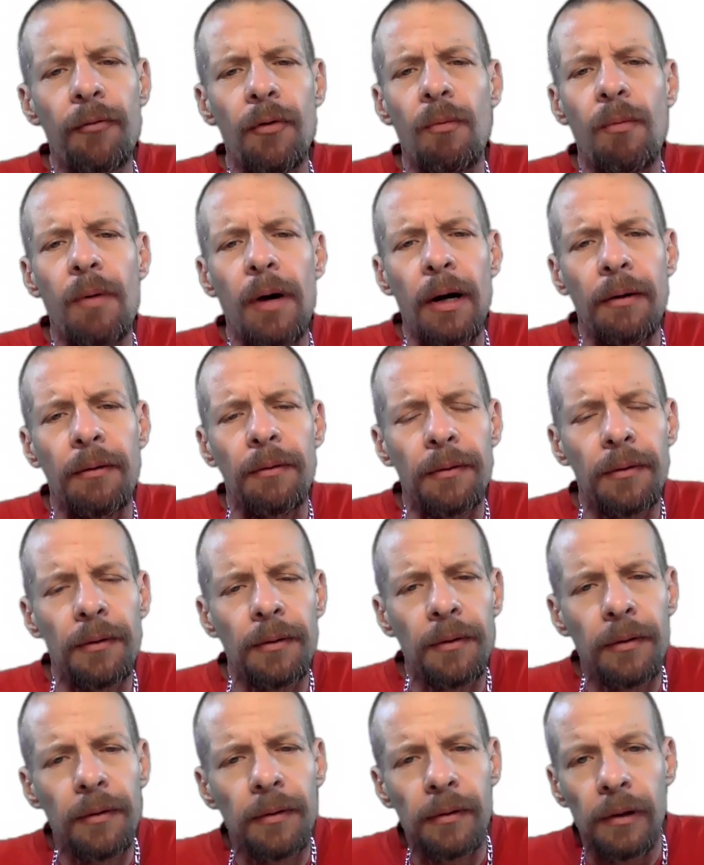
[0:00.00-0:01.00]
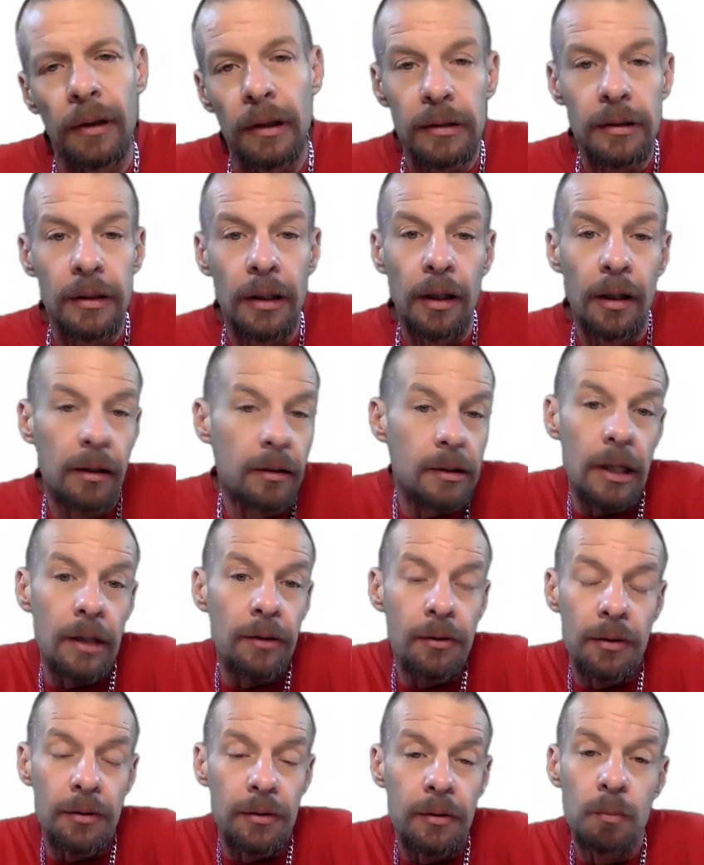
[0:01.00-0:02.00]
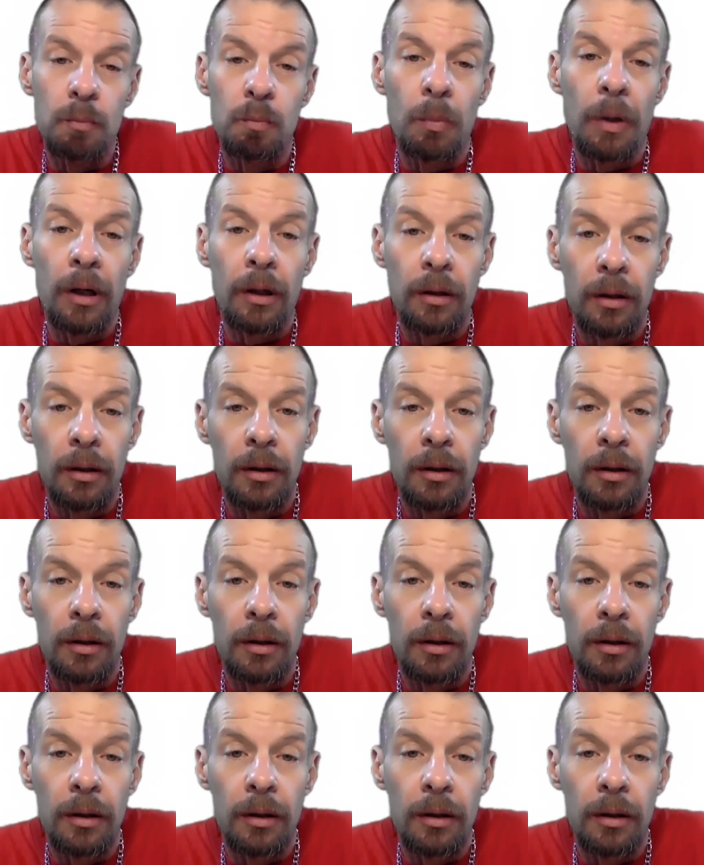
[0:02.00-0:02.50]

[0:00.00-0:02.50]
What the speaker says: a while, let's say 10 years, right?